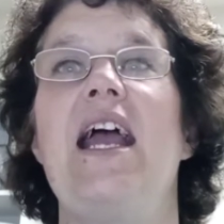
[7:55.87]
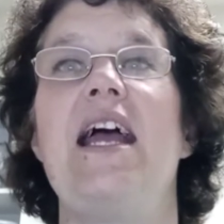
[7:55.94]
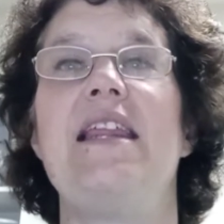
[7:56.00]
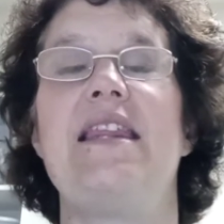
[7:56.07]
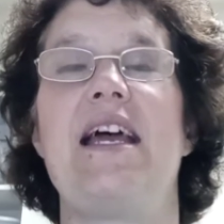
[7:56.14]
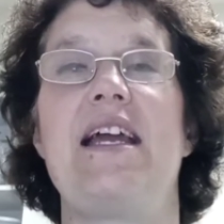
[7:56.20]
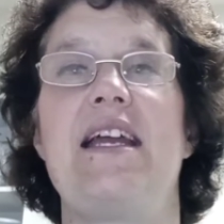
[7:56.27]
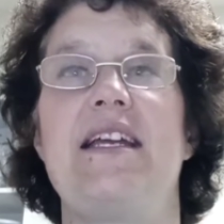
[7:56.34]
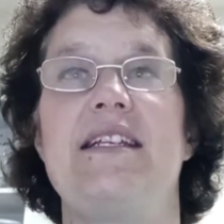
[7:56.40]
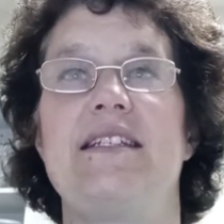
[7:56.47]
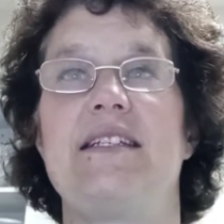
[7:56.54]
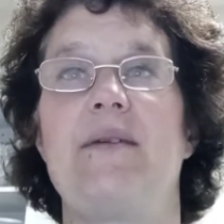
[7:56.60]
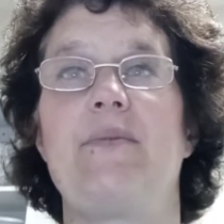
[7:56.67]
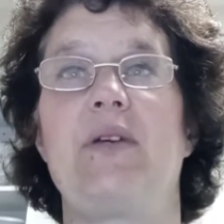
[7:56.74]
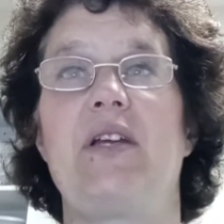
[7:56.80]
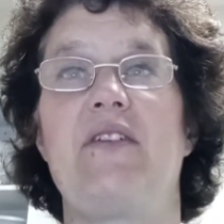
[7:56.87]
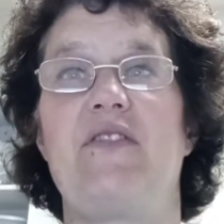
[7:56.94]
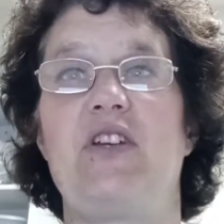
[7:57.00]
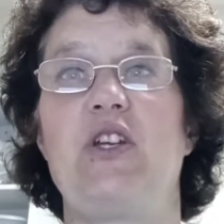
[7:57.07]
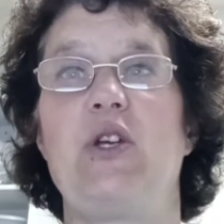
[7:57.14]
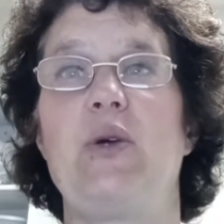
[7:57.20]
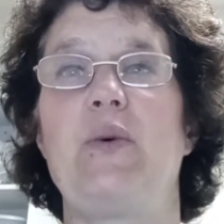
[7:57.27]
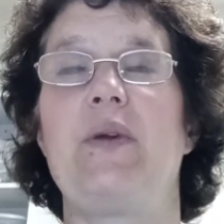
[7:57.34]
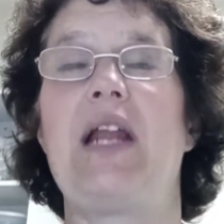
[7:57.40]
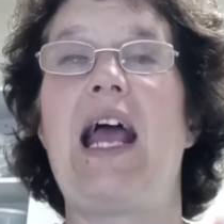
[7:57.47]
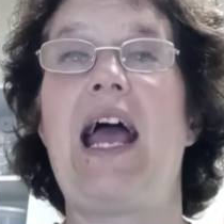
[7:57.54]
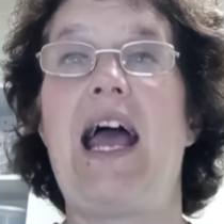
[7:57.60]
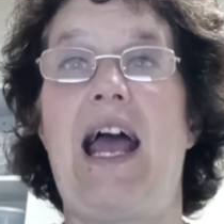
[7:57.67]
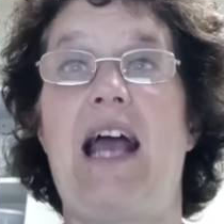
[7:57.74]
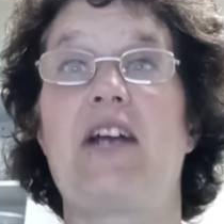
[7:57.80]
and that ends up giving you an
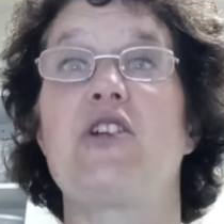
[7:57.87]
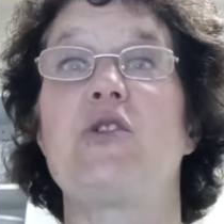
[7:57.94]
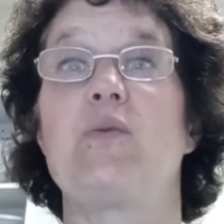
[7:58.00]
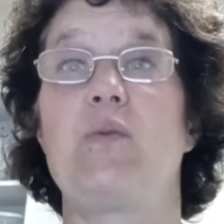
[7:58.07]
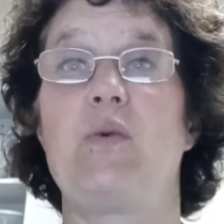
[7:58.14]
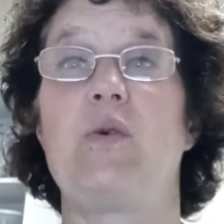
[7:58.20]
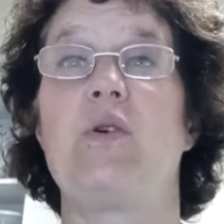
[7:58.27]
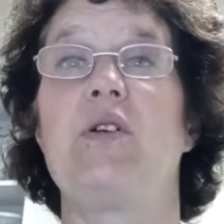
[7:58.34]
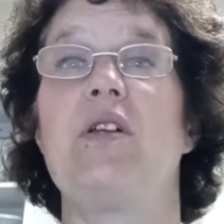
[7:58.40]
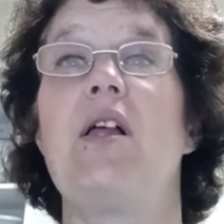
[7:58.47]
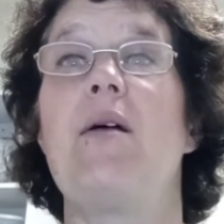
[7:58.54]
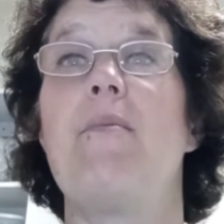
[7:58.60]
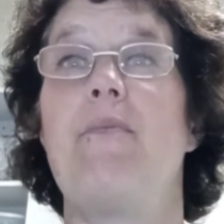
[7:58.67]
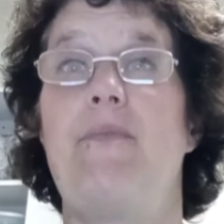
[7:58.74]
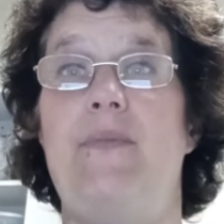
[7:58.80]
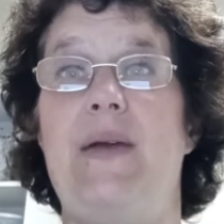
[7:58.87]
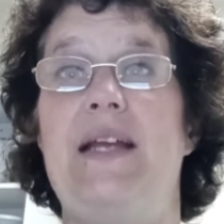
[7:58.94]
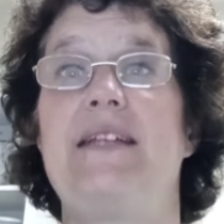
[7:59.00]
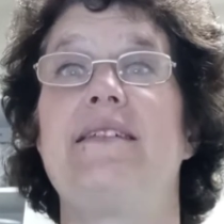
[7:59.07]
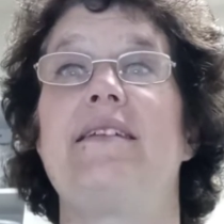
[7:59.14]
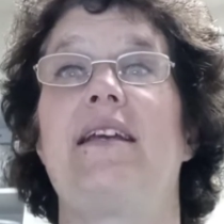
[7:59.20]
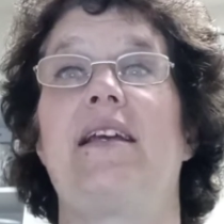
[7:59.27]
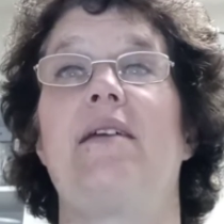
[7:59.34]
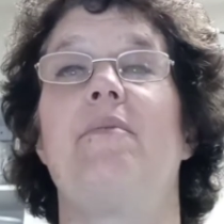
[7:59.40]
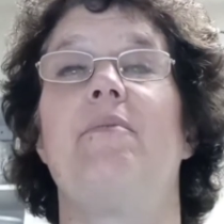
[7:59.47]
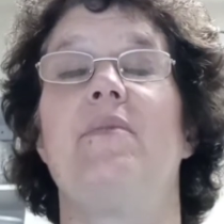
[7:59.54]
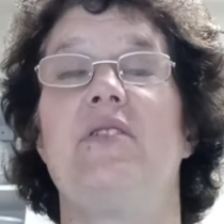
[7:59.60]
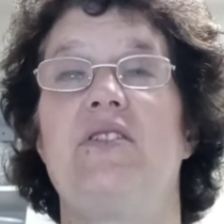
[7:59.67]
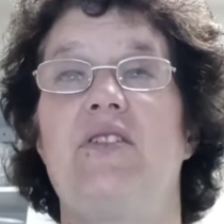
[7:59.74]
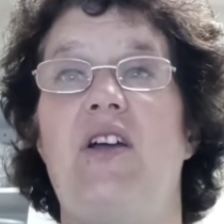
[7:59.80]
actual basic
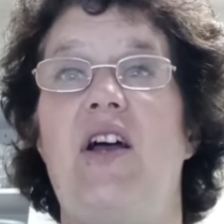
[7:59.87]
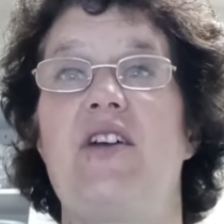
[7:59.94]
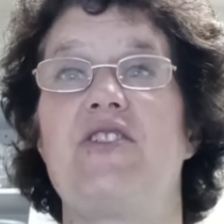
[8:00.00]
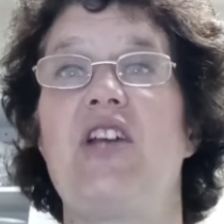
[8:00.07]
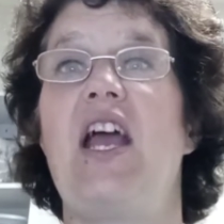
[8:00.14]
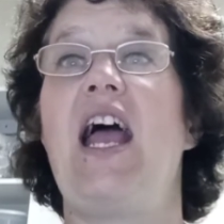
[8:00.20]
massage.